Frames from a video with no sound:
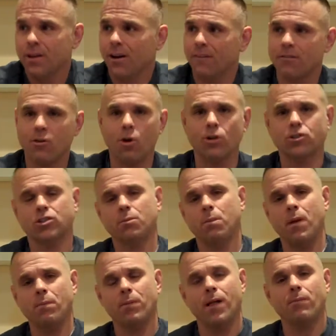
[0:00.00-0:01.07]
Of course, the
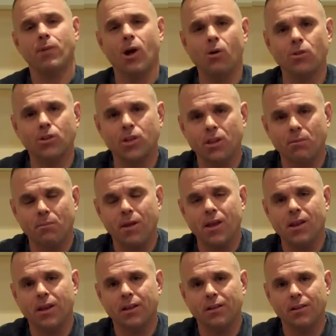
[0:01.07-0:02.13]
people I'm going to the
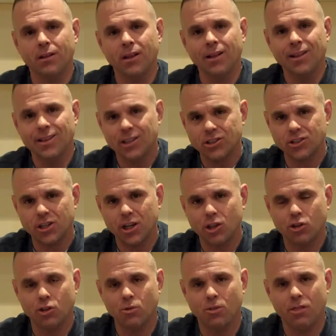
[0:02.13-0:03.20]
meeting, listening
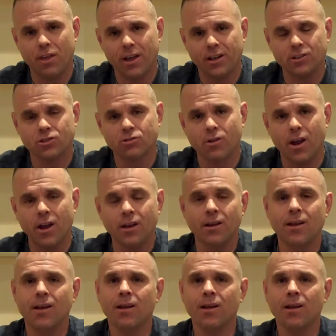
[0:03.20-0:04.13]
to, think it's great.